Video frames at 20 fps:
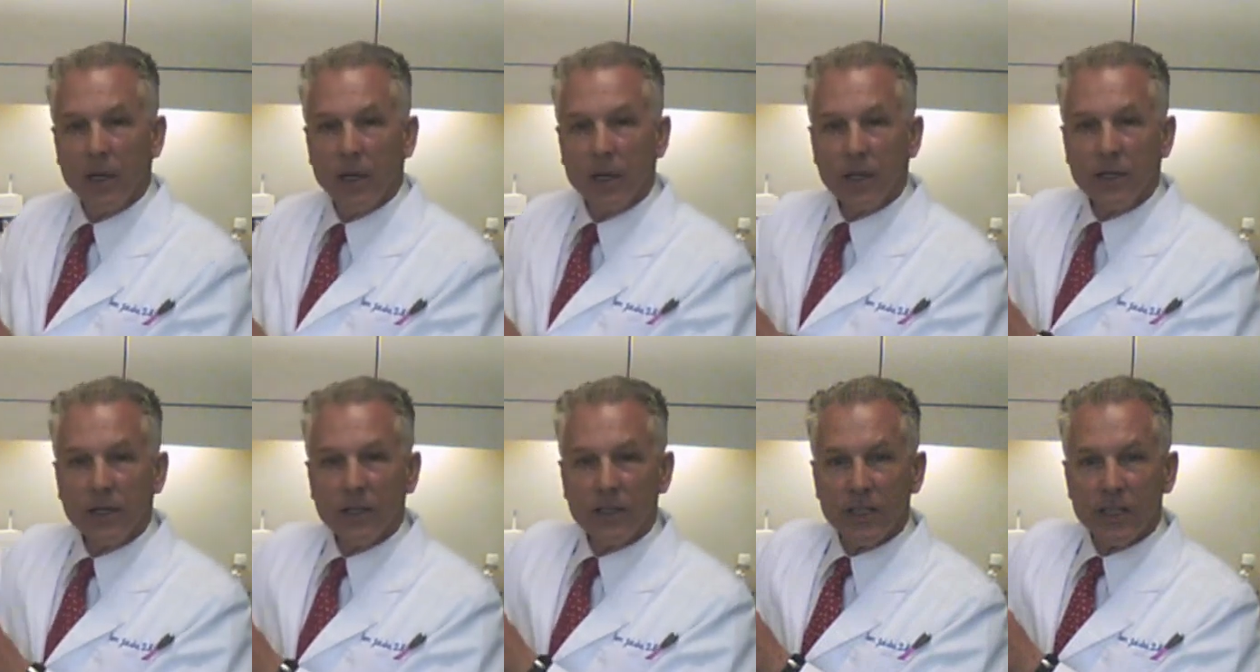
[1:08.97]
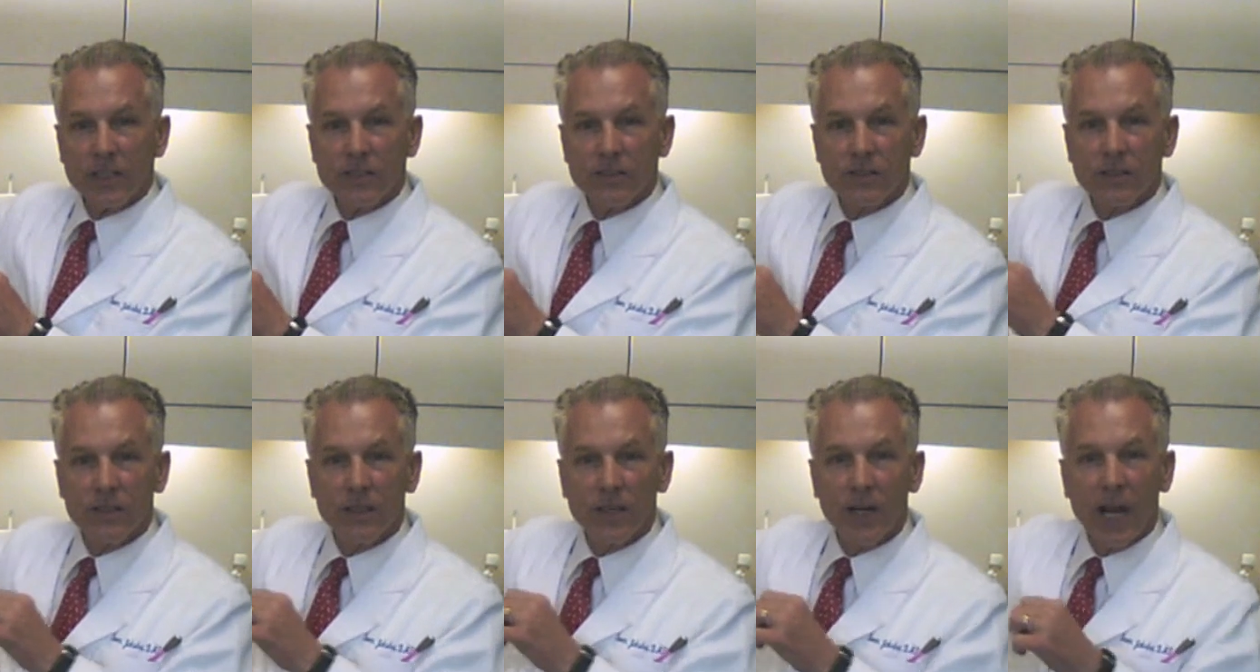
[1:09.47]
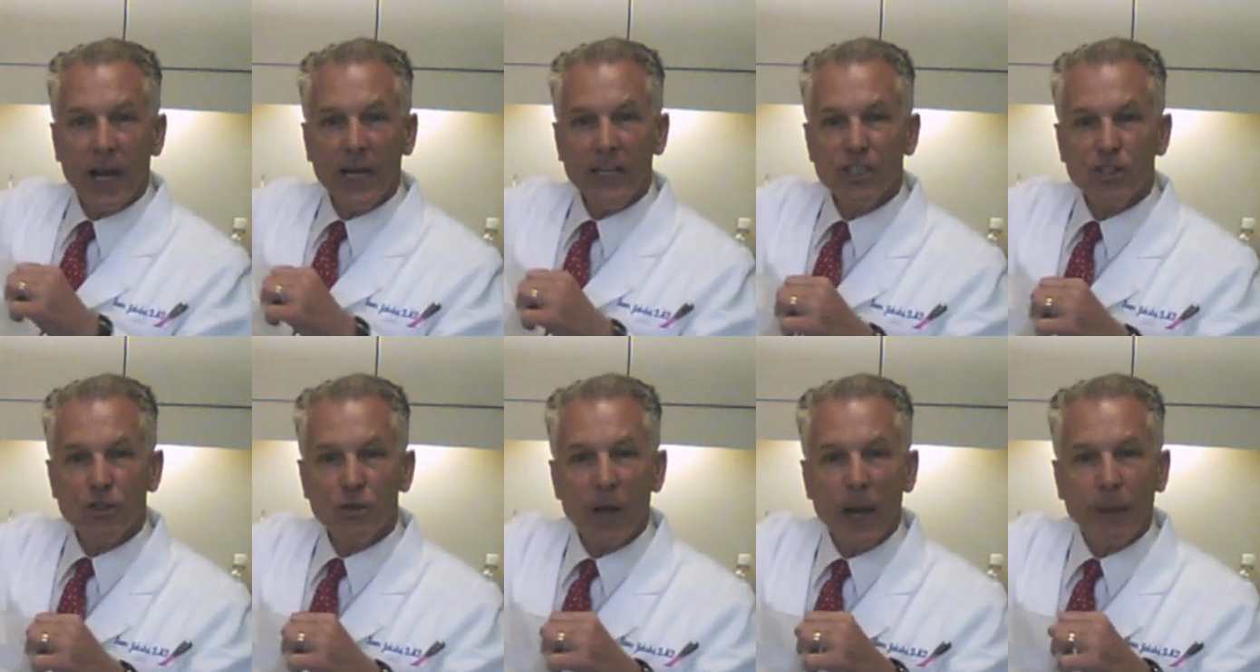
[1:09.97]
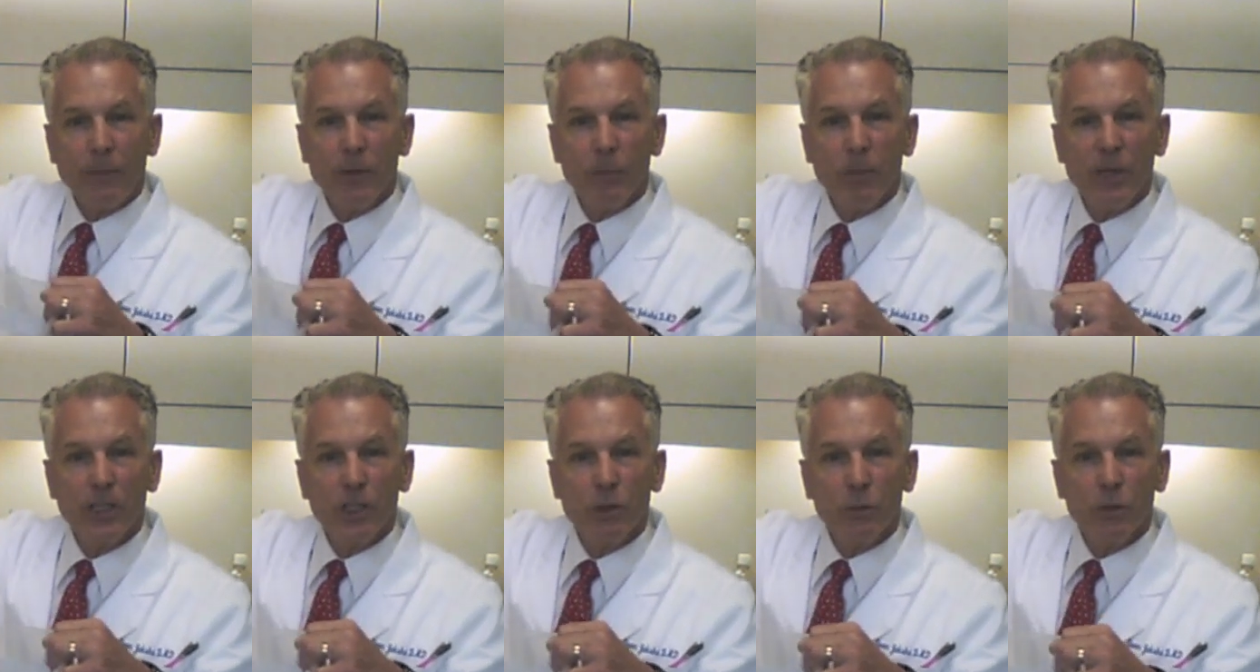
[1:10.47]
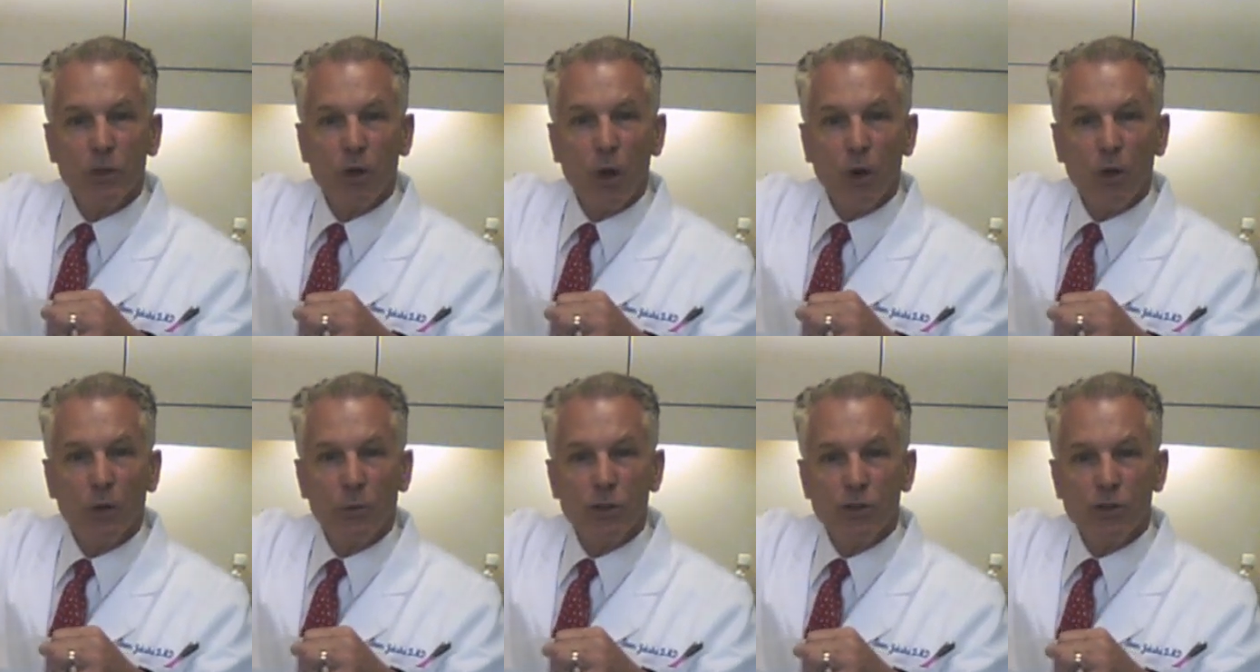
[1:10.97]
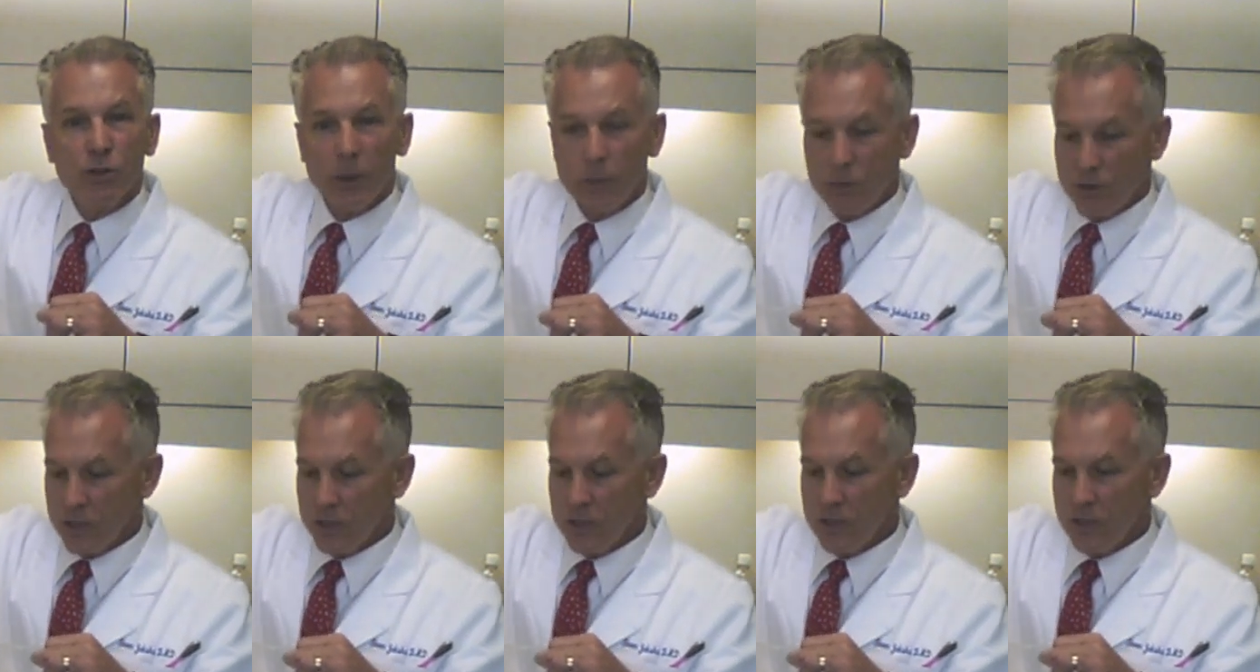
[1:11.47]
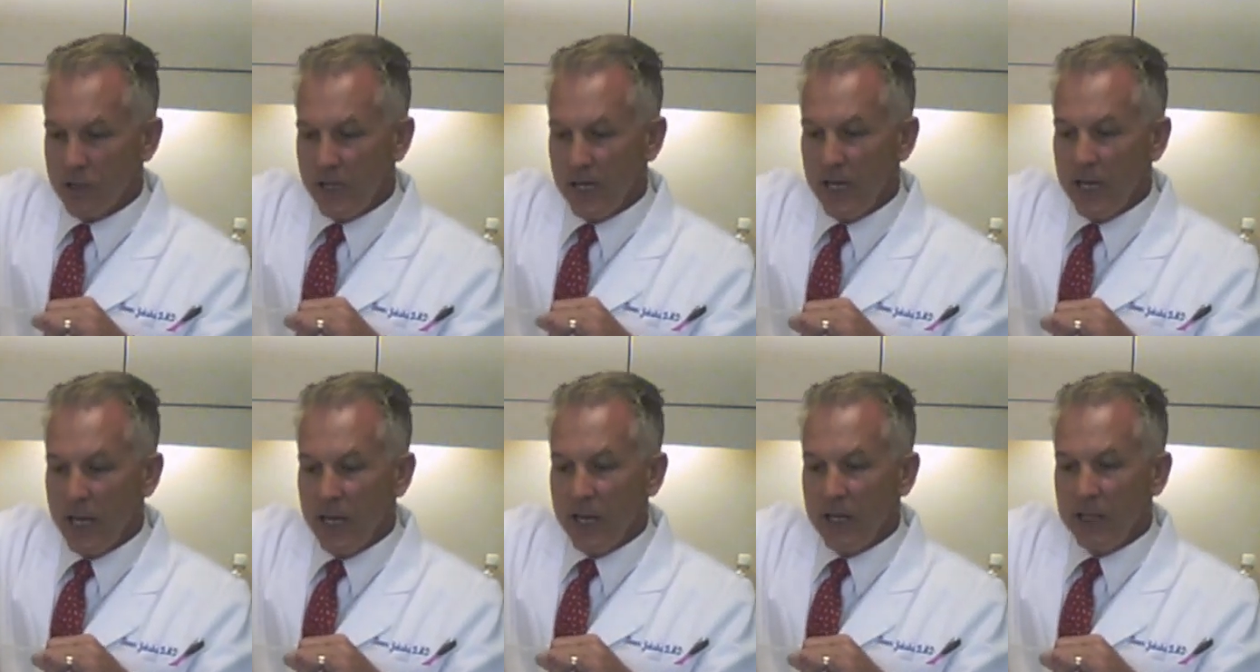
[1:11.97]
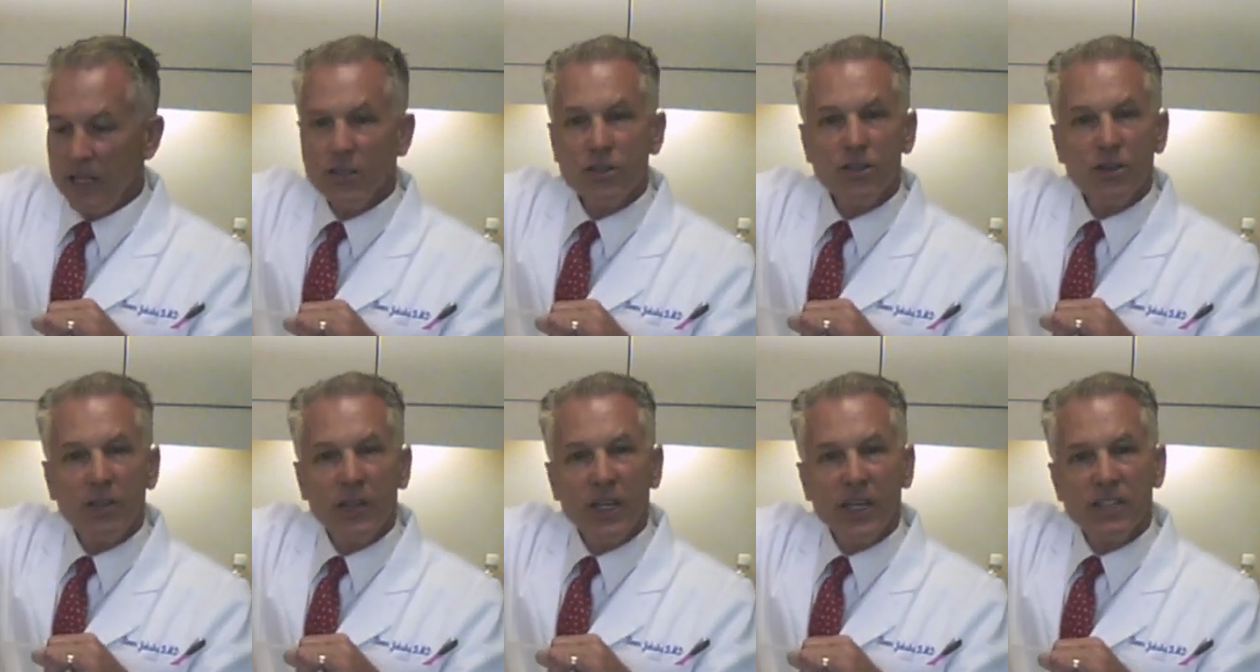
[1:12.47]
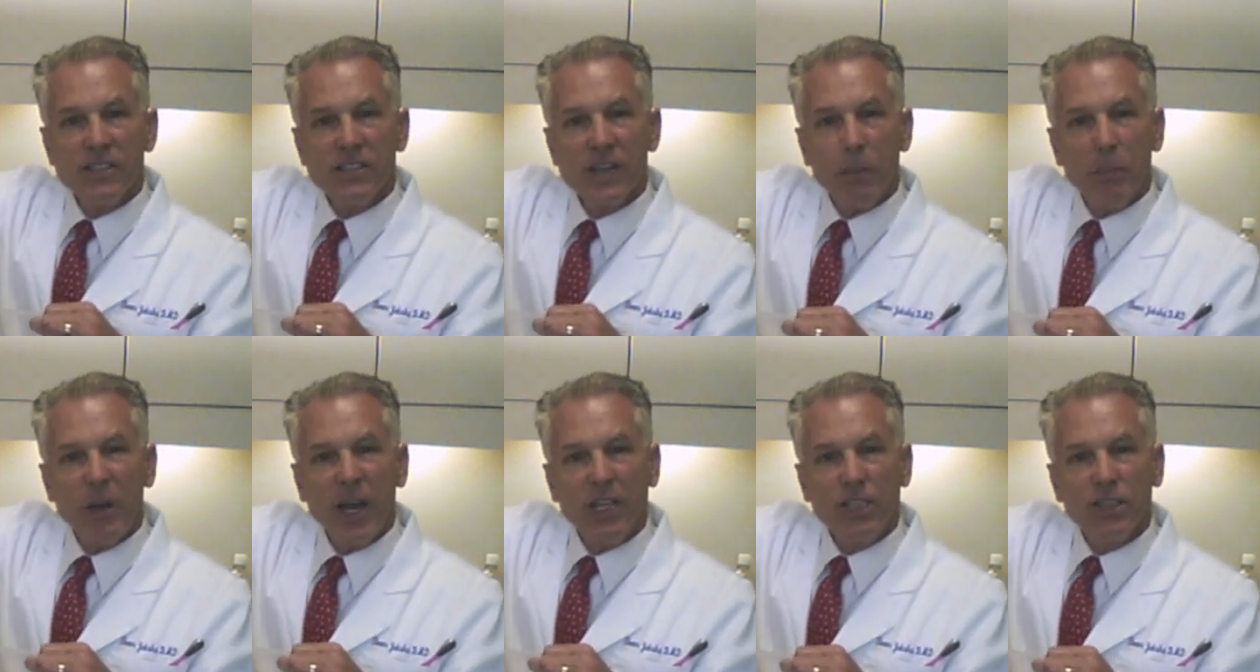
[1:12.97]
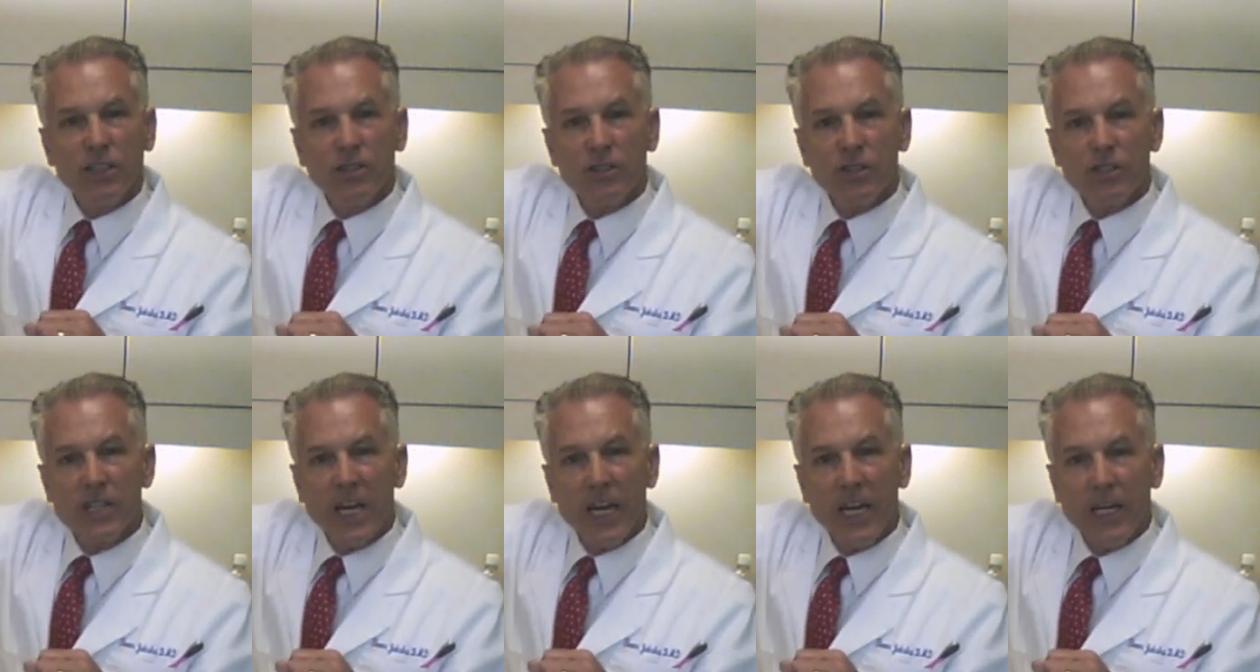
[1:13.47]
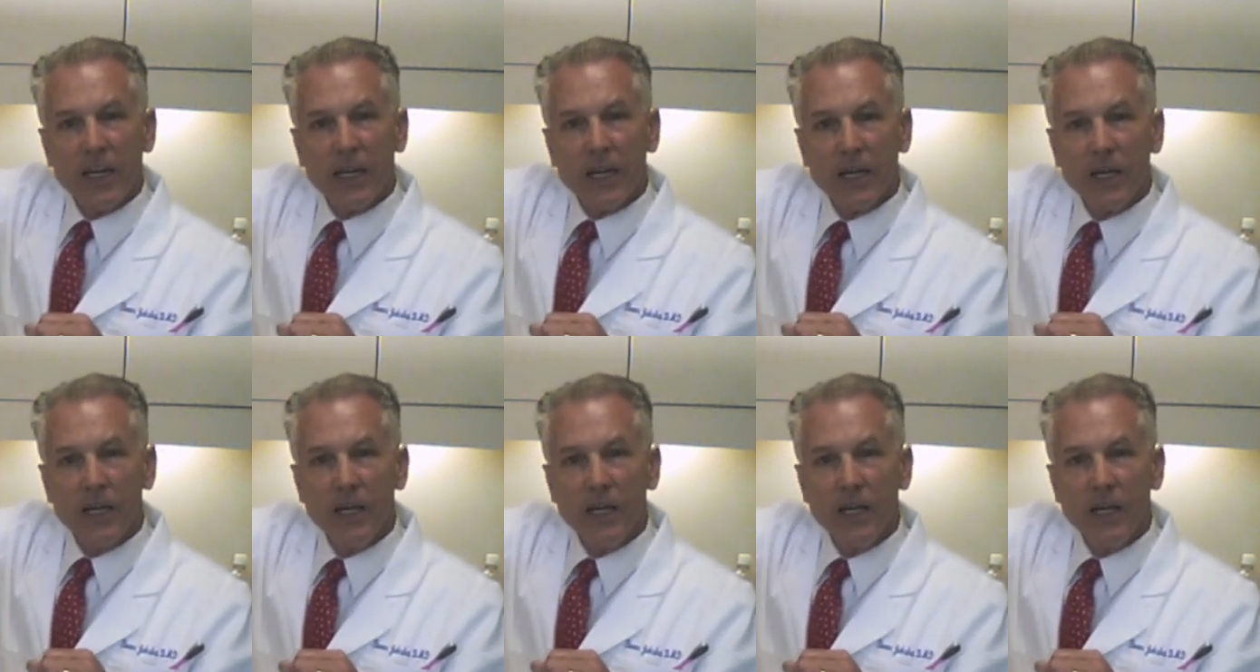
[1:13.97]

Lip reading: Look at this. I just grabbed a bunch of old prescriptions. These are things that patients are taking.